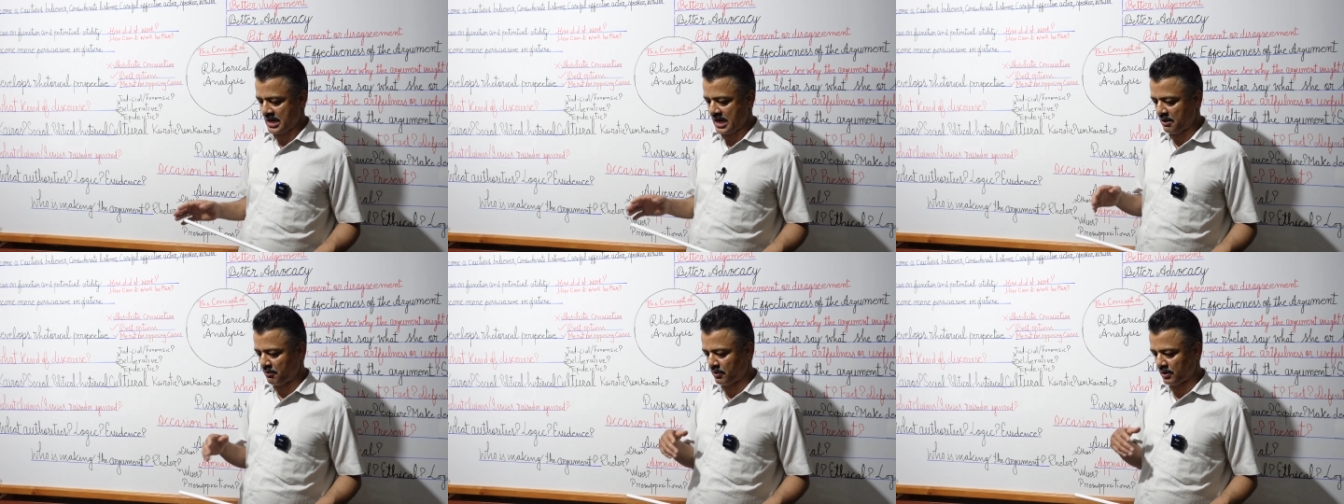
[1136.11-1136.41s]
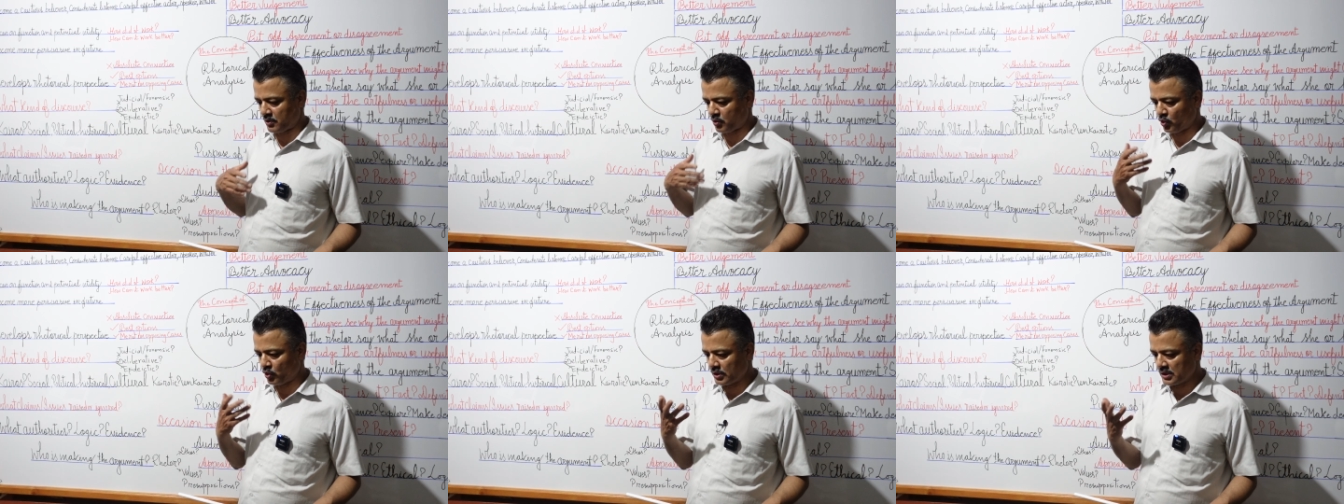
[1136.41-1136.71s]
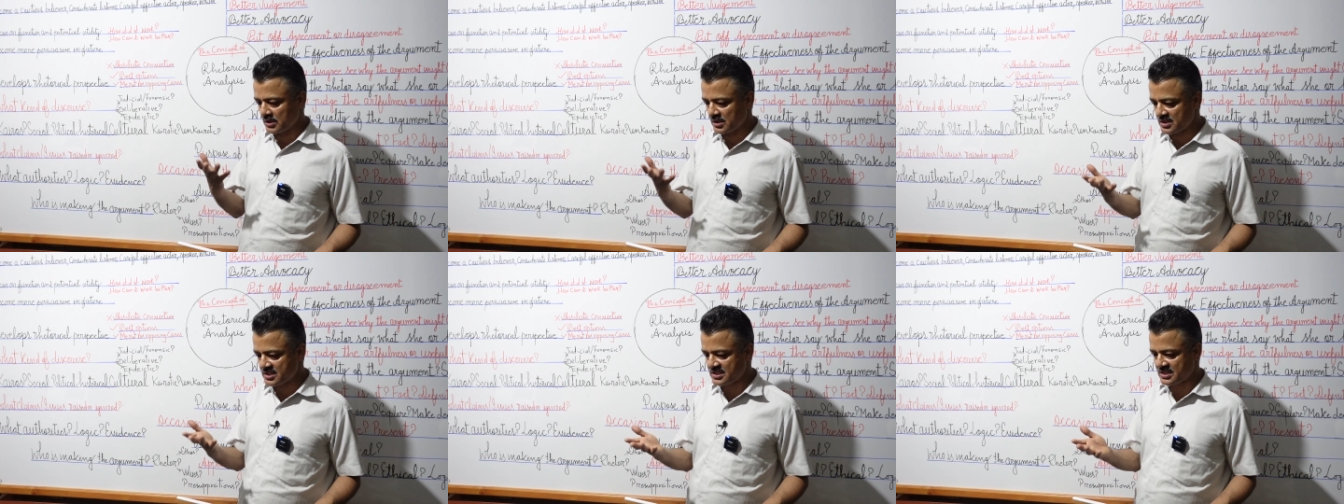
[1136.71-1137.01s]
Our
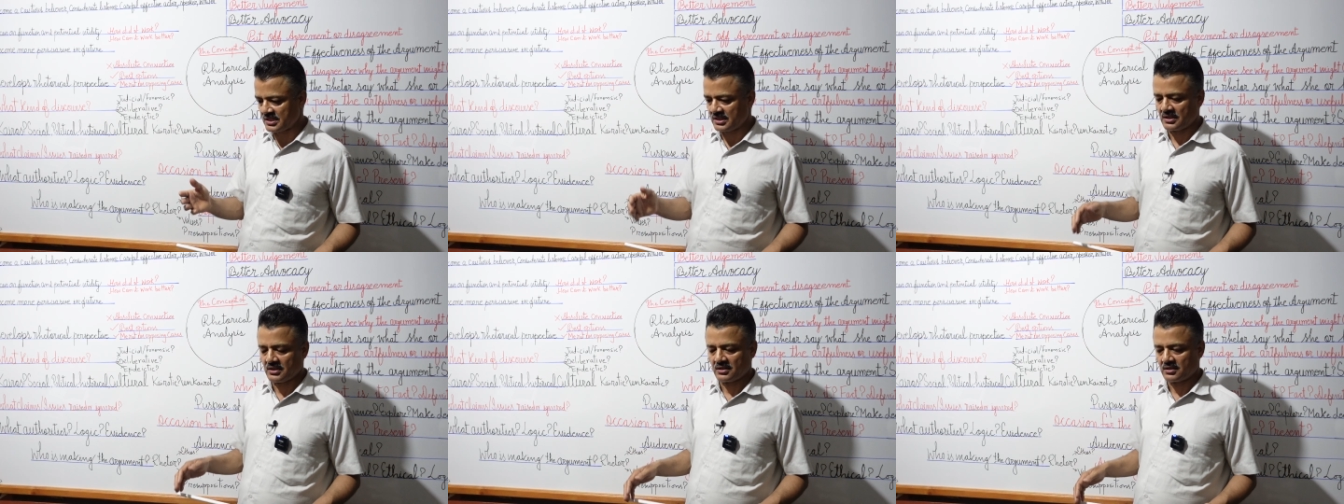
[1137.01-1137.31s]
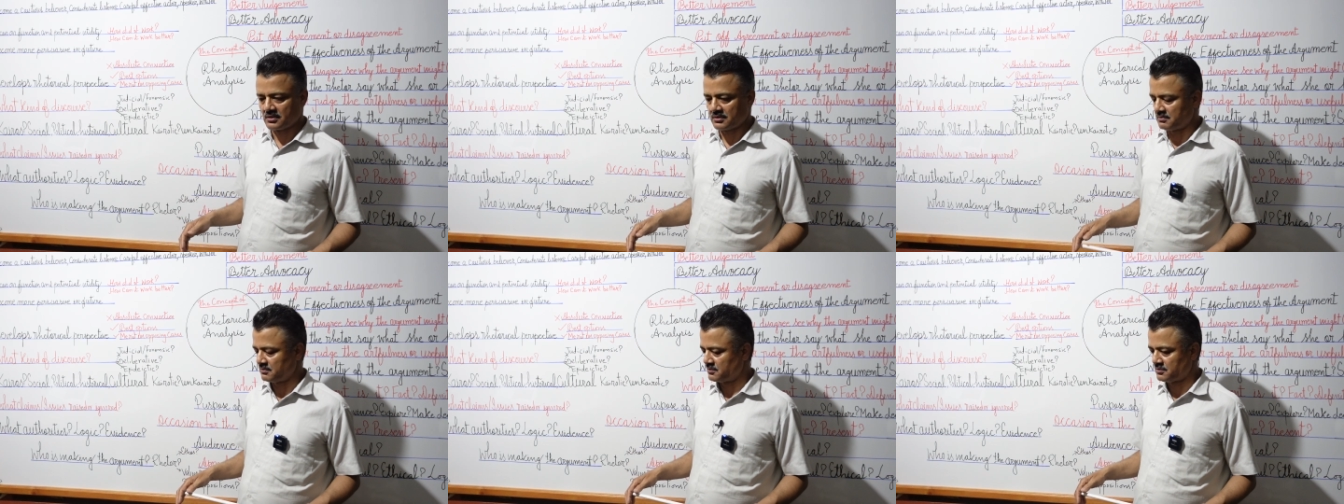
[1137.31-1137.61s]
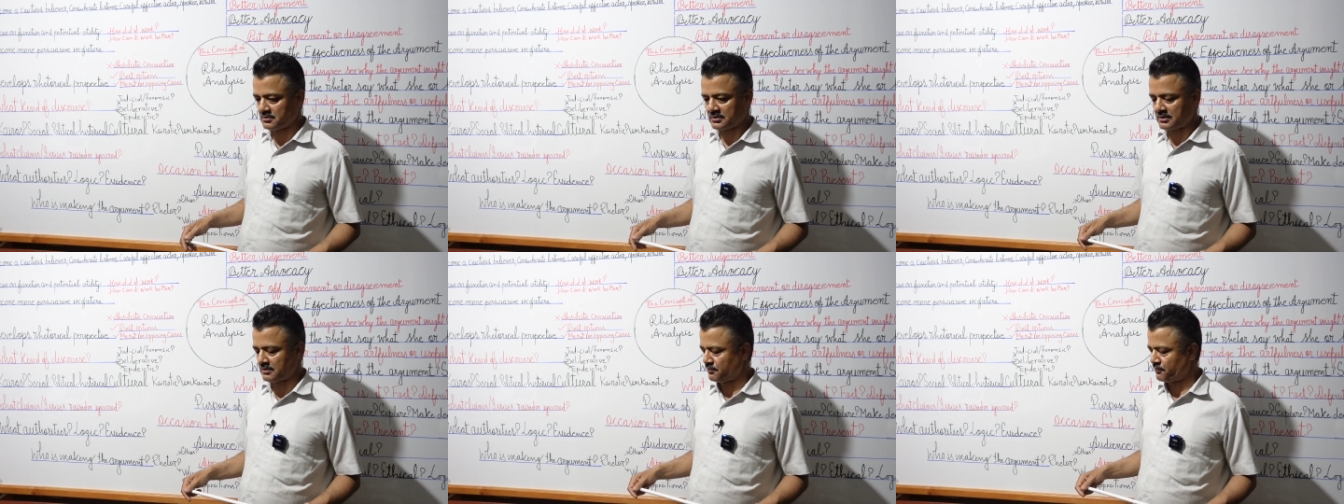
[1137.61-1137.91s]
words
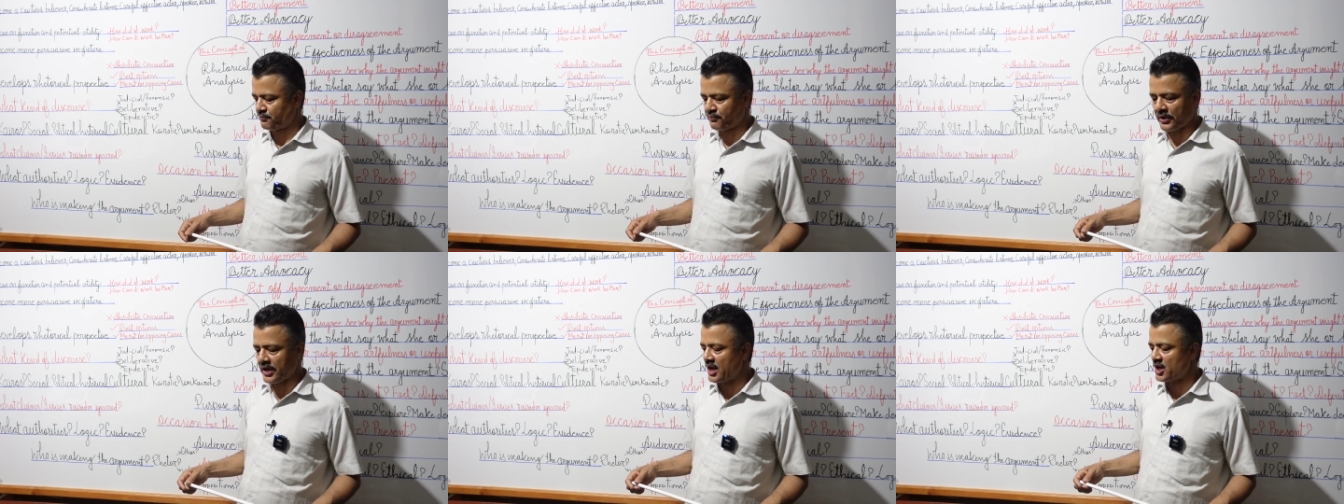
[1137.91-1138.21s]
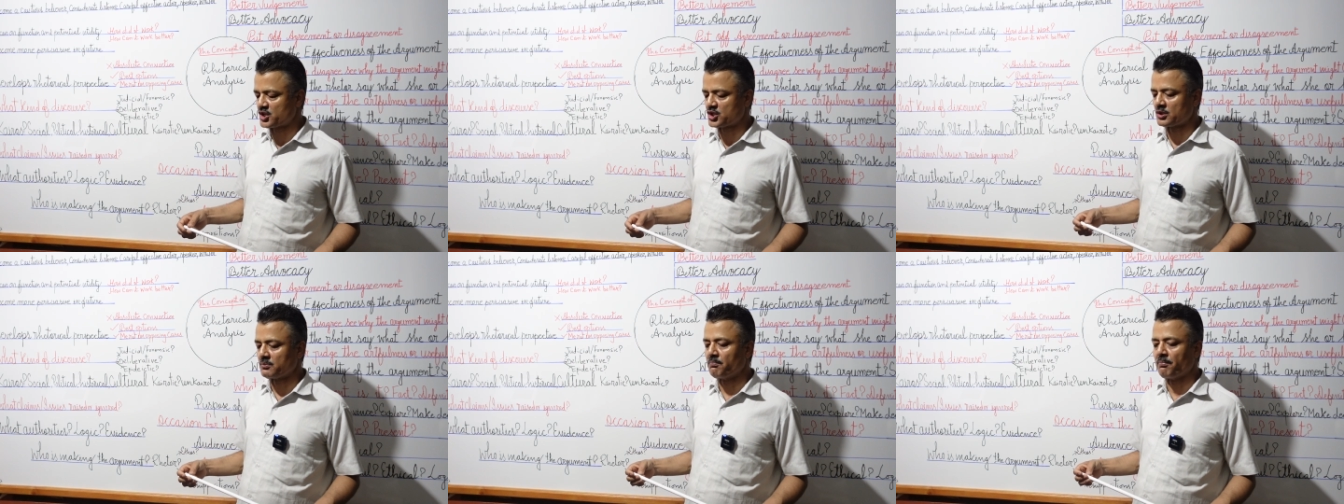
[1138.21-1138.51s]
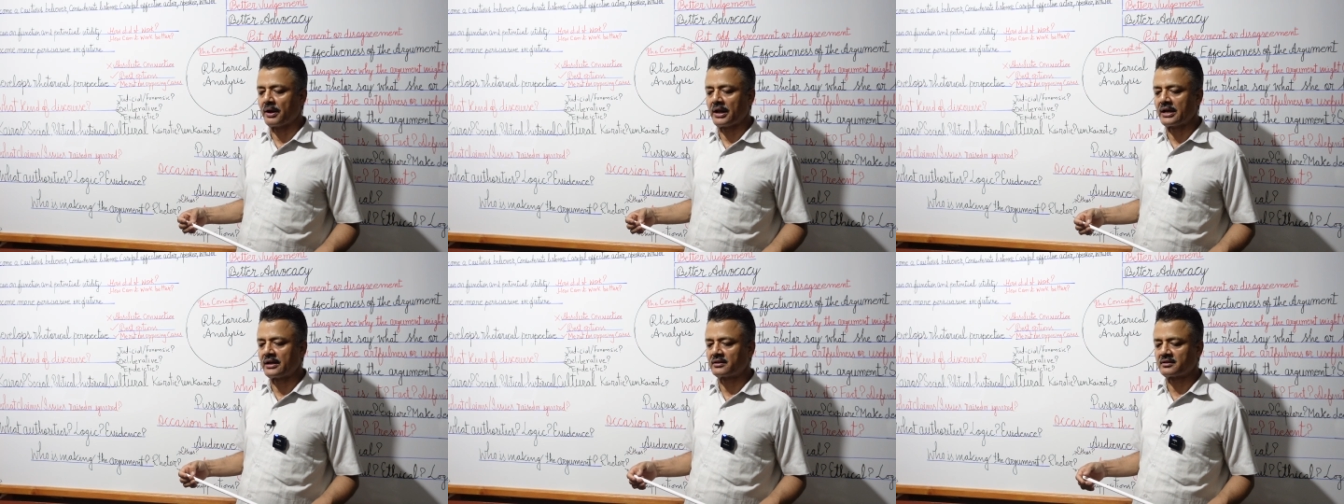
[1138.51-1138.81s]
fail to
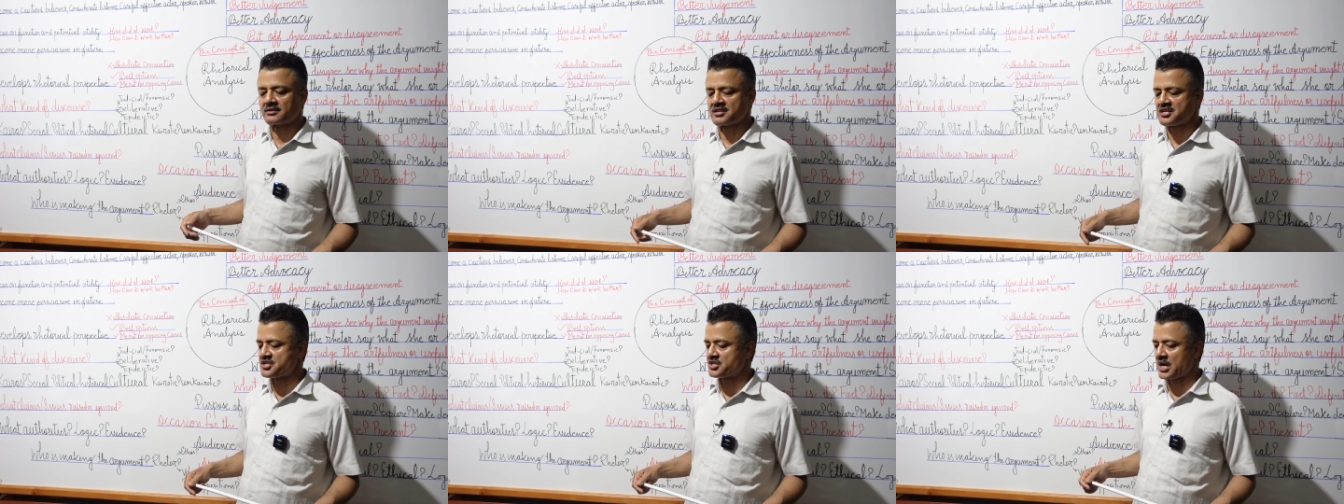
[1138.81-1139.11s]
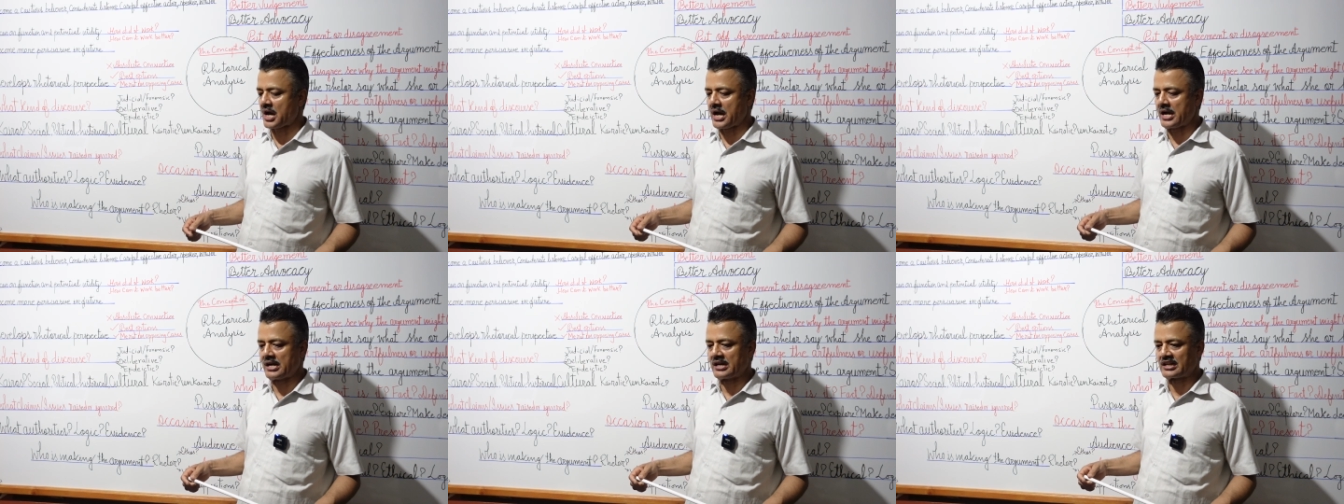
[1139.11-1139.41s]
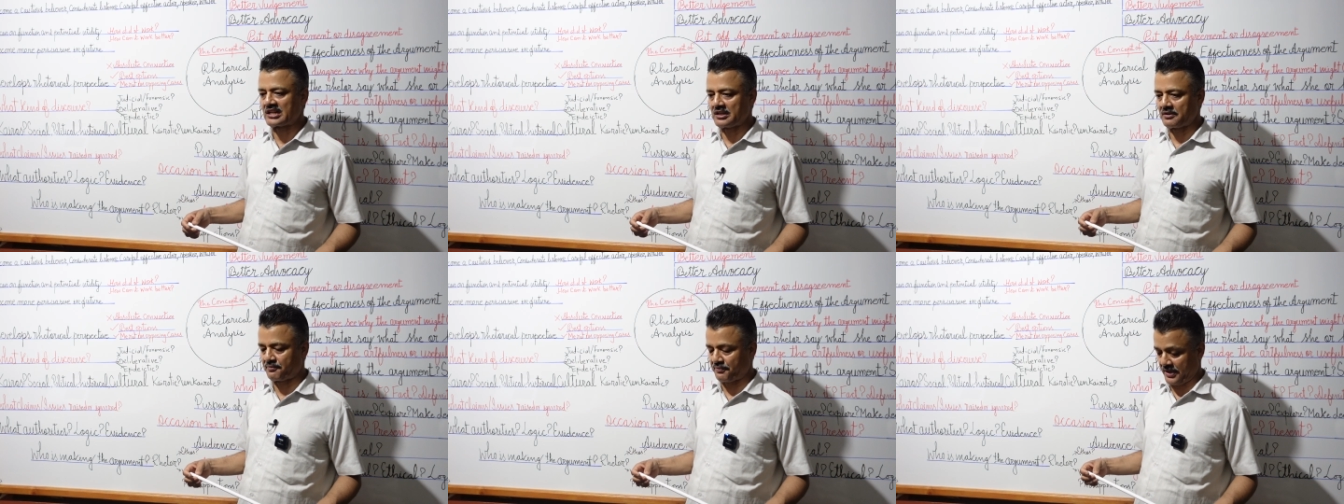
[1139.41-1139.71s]
bring desired
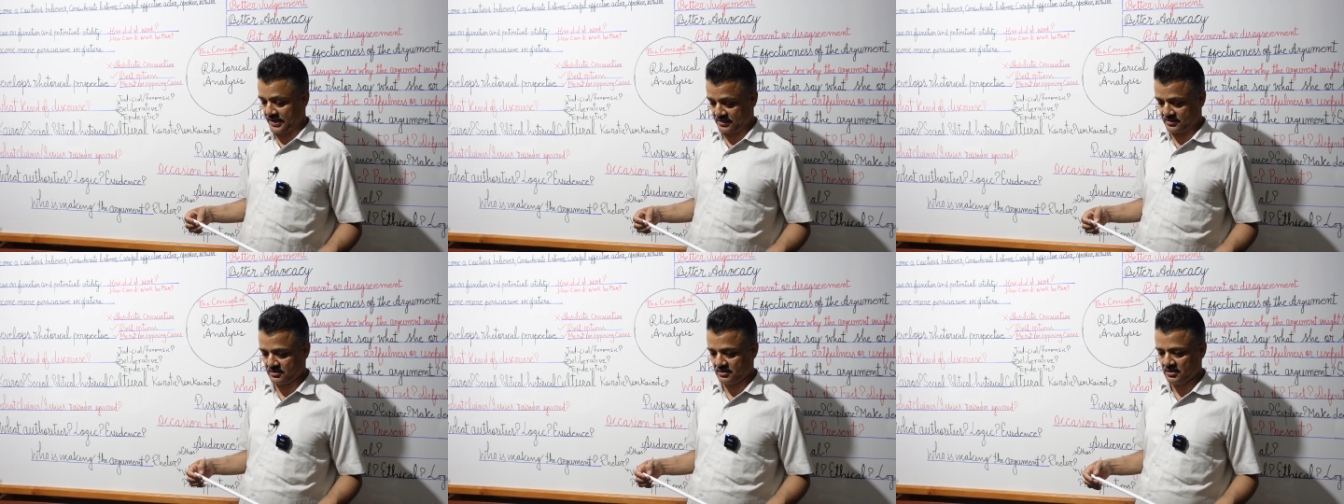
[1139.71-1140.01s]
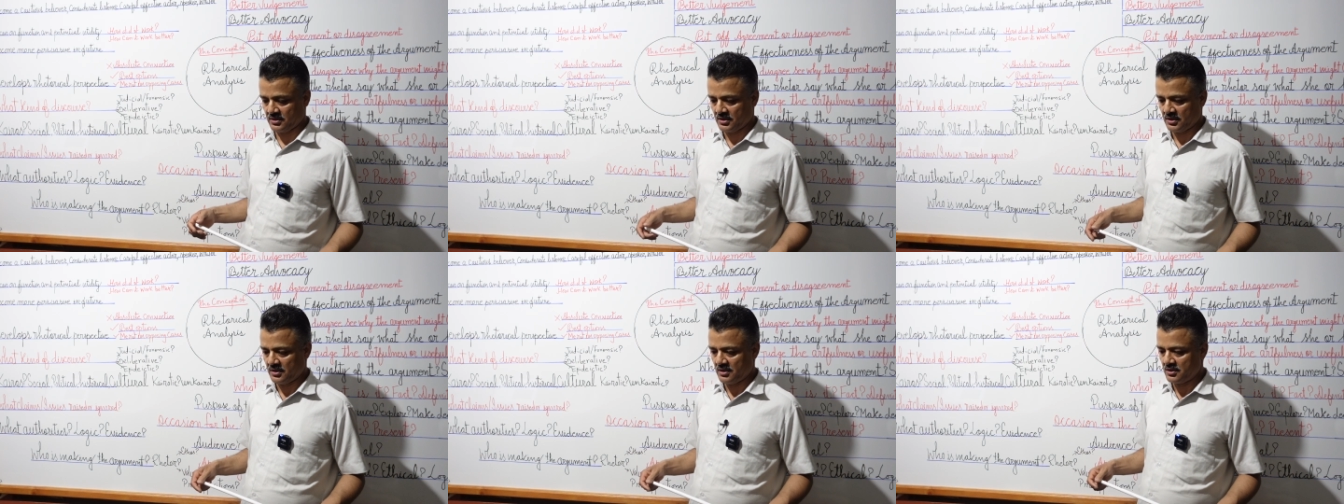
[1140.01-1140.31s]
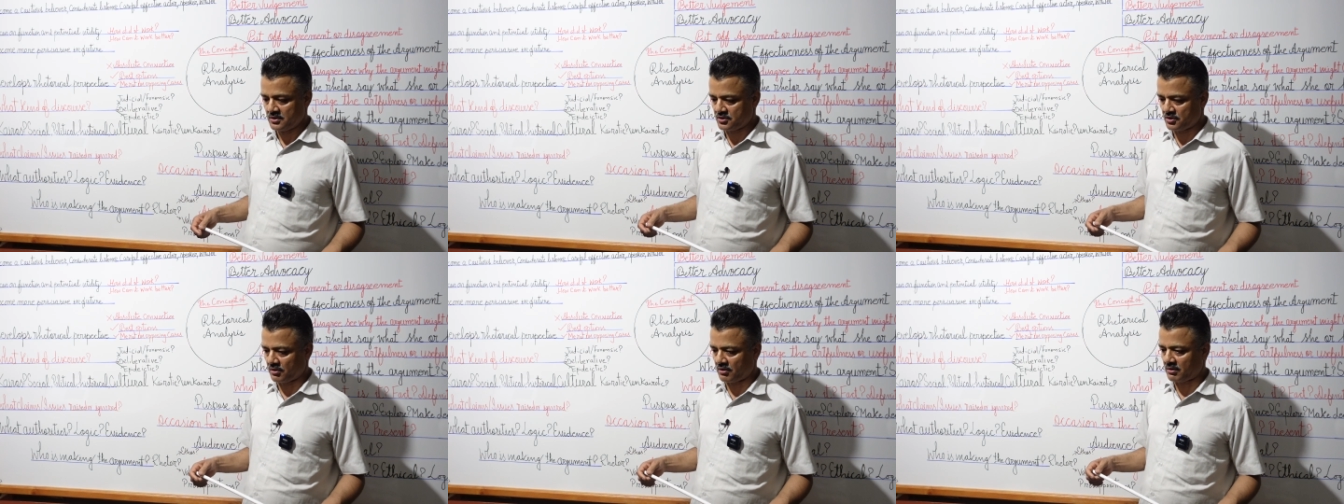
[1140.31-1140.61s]
effect. So